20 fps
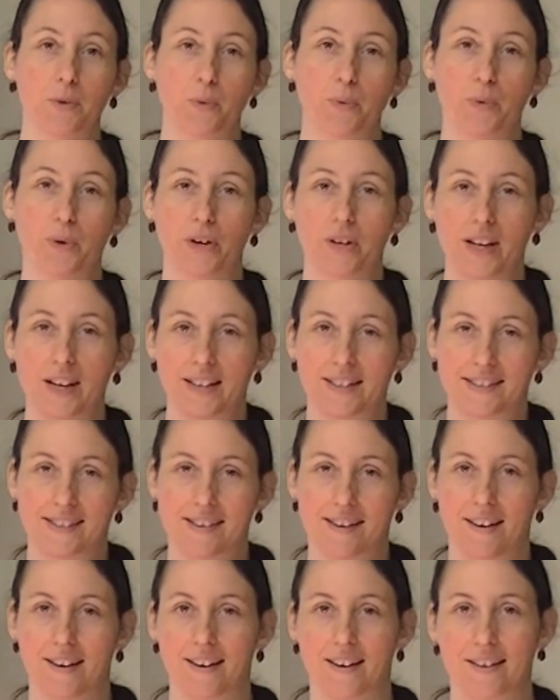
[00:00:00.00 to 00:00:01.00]
warning
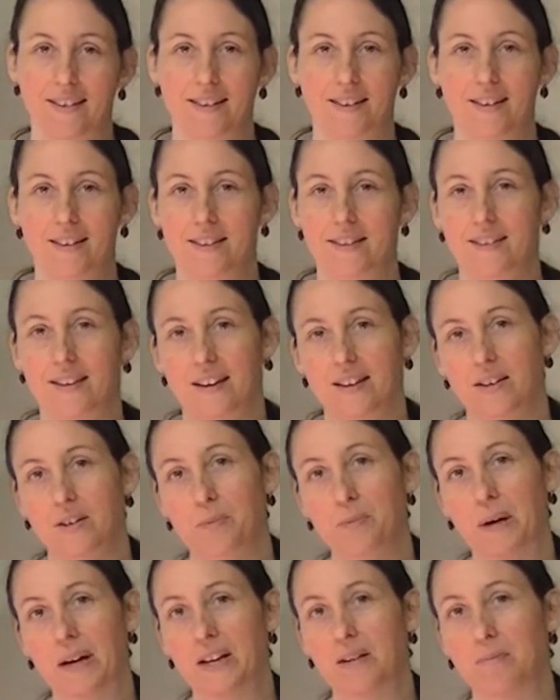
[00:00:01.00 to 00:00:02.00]
sign that you
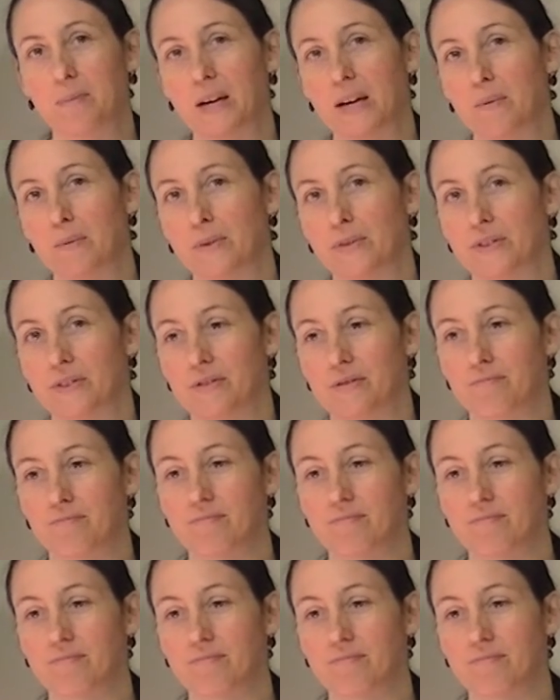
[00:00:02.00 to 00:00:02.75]
might be able to